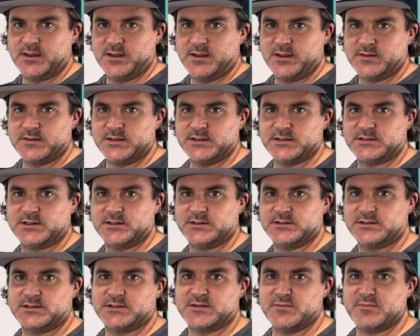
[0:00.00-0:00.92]
This
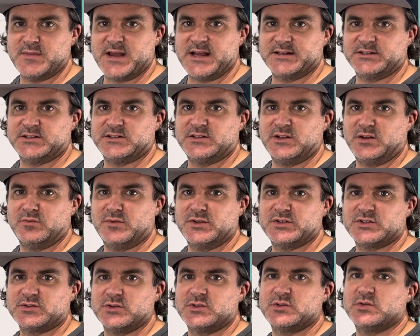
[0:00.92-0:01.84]
is the Majesty and
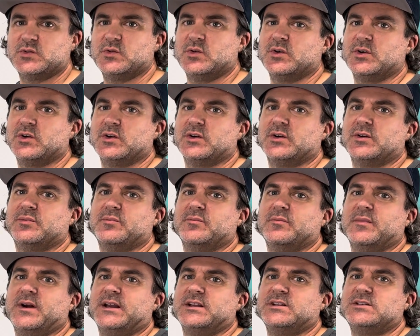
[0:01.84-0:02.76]
Mystery Tour,
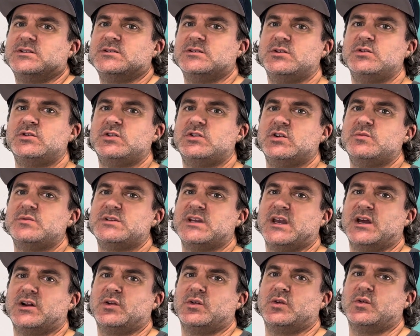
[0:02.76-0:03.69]
my YouTube
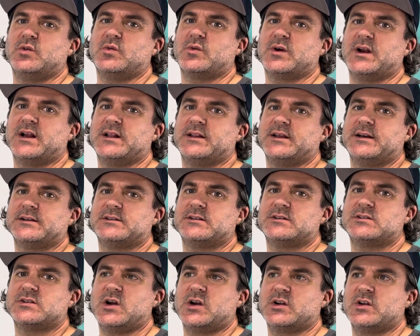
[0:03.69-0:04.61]
channel where I like to
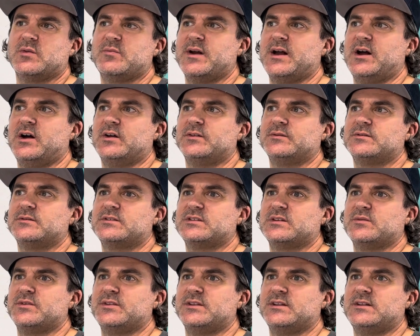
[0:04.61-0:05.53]
talk about
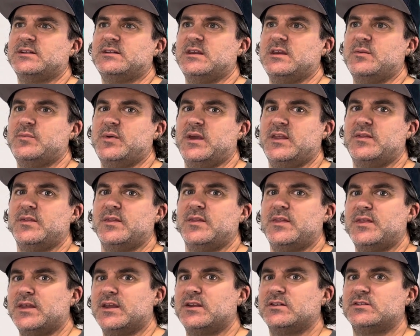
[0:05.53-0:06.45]
some of the deep hidden
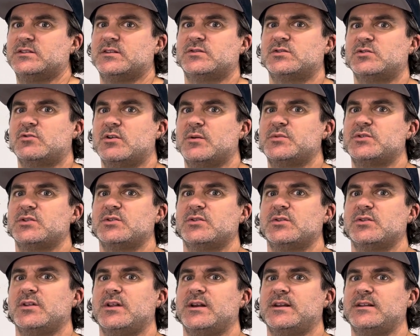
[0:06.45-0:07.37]
things of
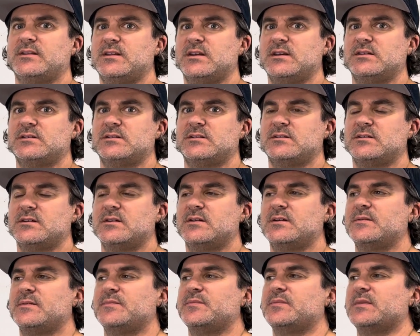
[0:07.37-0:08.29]
Scripture like this,
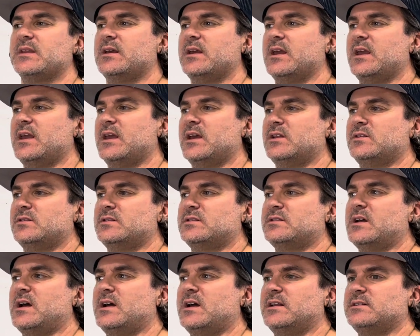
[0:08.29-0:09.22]
and
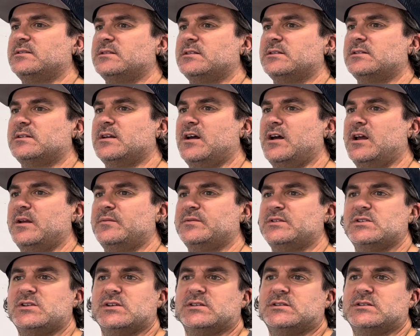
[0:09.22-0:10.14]
signs of the times,
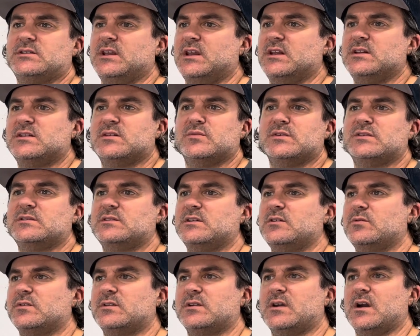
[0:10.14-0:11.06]
and just intimacy
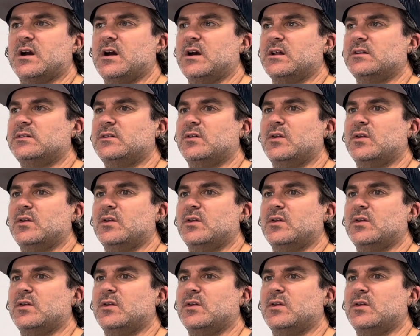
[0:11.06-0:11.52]
with God,